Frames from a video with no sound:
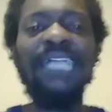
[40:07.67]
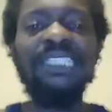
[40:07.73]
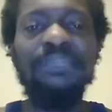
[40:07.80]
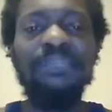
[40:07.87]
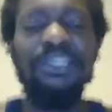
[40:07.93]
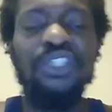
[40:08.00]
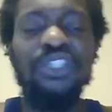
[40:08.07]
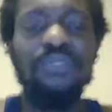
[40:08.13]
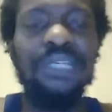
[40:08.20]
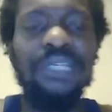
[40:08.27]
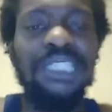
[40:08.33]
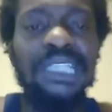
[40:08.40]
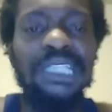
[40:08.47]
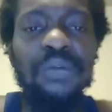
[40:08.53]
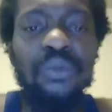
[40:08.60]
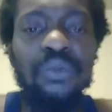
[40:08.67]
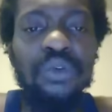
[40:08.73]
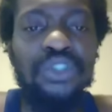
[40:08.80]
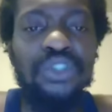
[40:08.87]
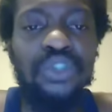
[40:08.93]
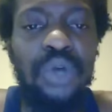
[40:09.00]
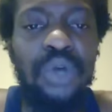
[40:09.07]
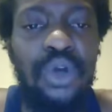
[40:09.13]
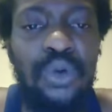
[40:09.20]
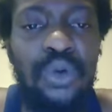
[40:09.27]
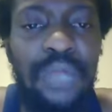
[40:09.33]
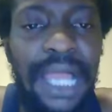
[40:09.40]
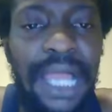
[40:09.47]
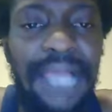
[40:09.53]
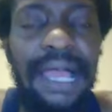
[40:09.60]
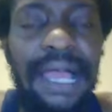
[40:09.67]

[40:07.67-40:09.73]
to meet you because I'm woke to a whole lot.